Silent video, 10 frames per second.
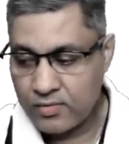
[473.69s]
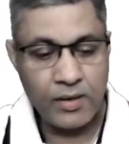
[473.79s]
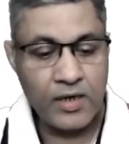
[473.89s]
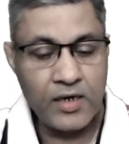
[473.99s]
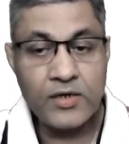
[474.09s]

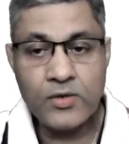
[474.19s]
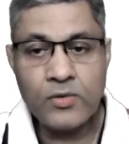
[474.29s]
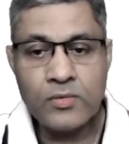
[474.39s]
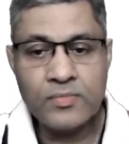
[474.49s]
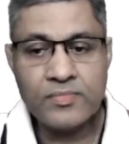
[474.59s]
Am I clear to
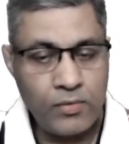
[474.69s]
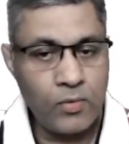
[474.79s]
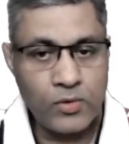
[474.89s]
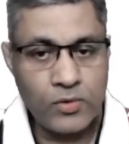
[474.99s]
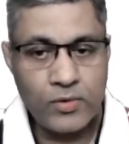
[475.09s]
you? If
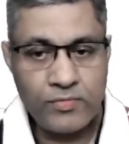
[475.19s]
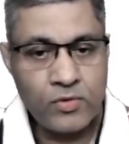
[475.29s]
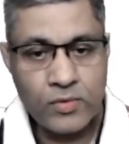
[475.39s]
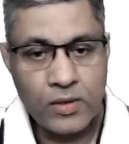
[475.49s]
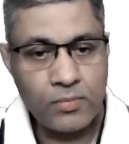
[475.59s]
you want to
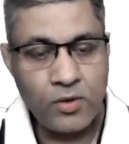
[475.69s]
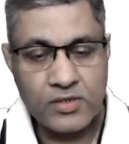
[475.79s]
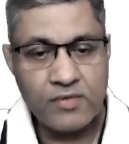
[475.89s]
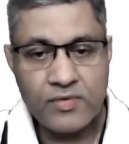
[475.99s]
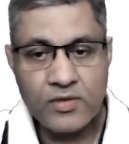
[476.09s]
review, you can
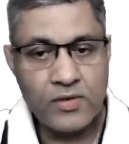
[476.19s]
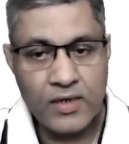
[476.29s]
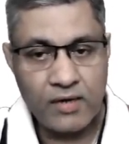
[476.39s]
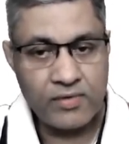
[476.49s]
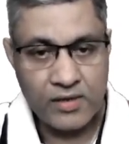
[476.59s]
pause the video
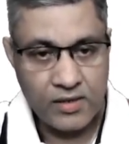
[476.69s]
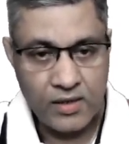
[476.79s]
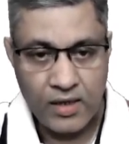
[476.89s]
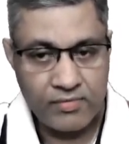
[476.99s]
and have a